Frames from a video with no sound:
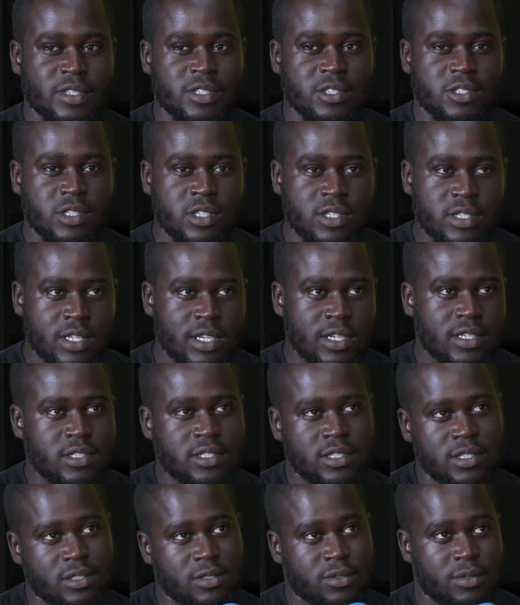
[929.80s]
she said
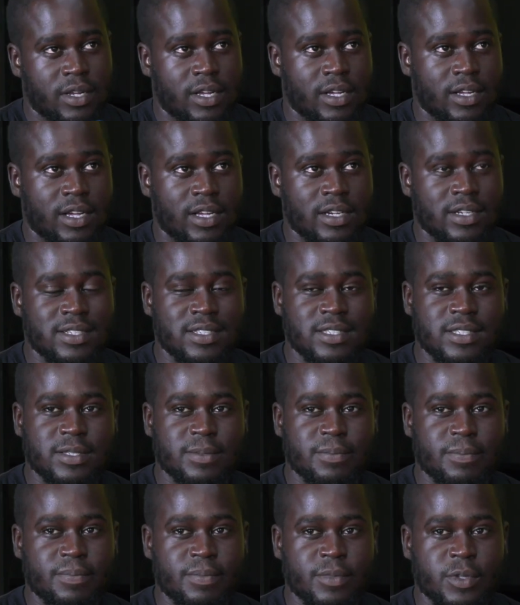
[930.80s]
she's like at least
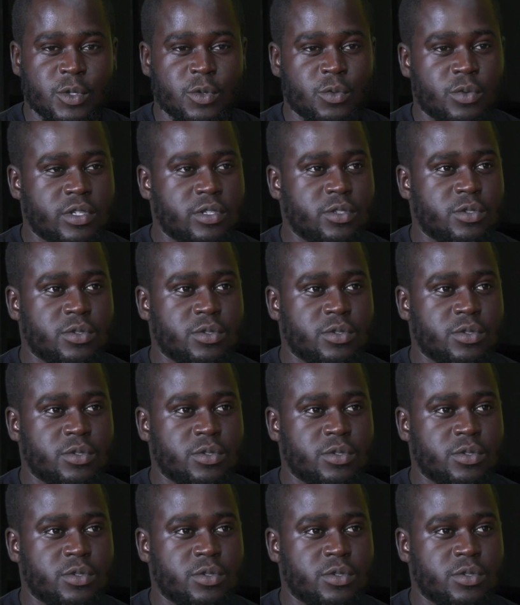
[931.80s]
willing